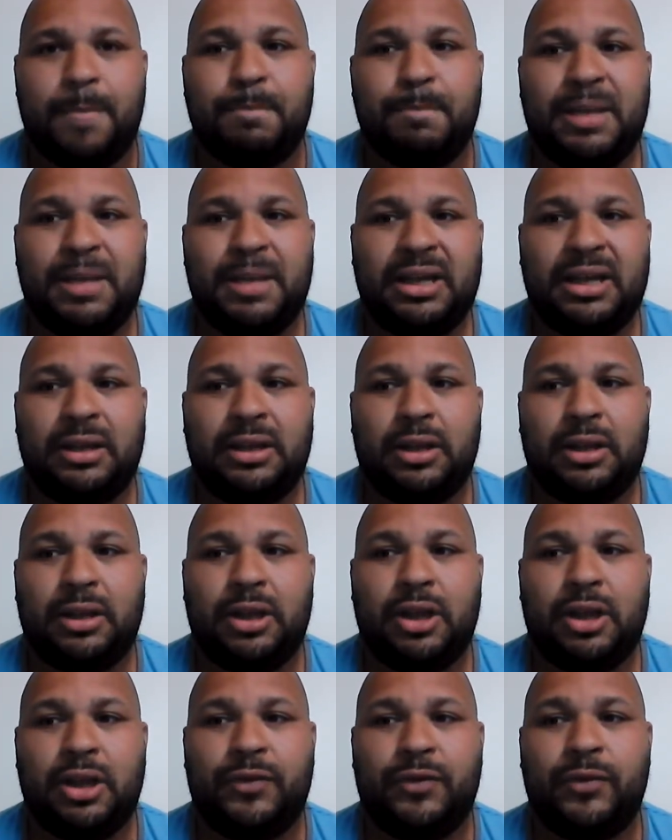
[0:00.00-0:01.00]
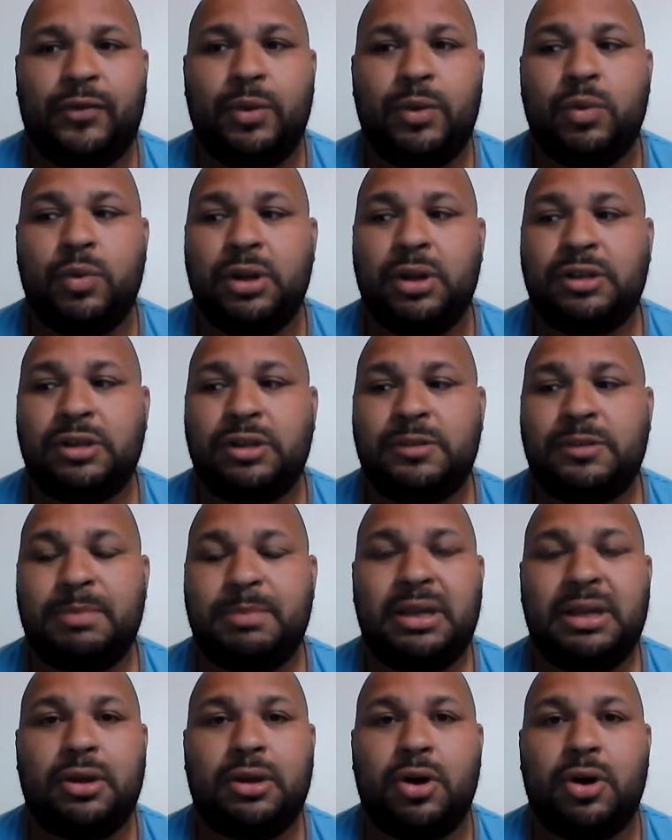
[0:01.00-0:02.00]
But if we want to
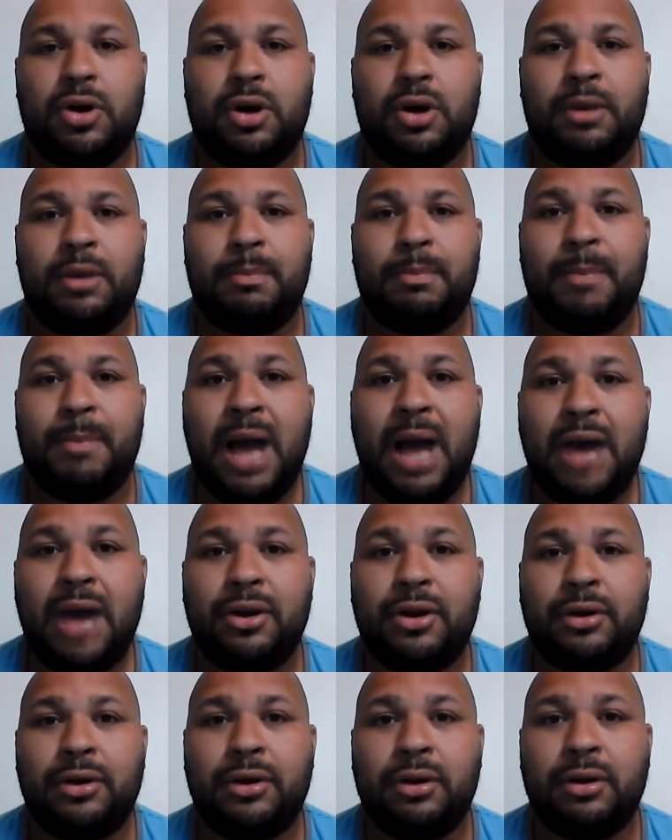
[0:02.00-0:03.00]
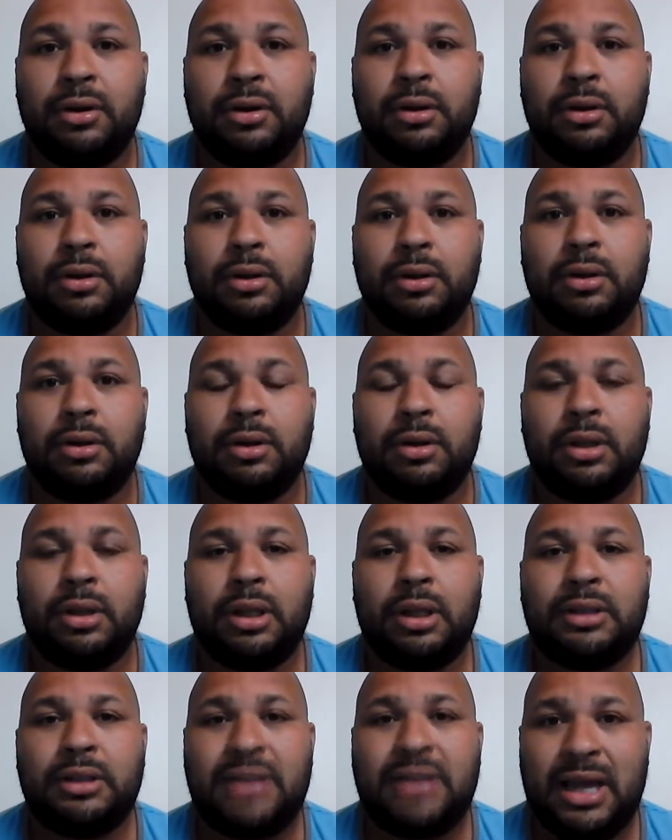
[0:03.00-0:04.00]
speak on modern
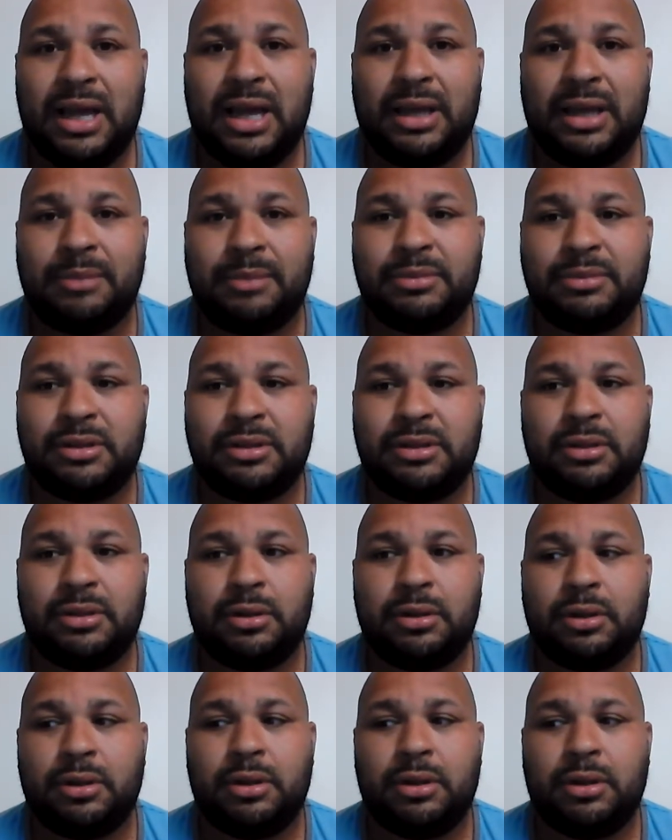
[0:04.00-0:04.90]
times,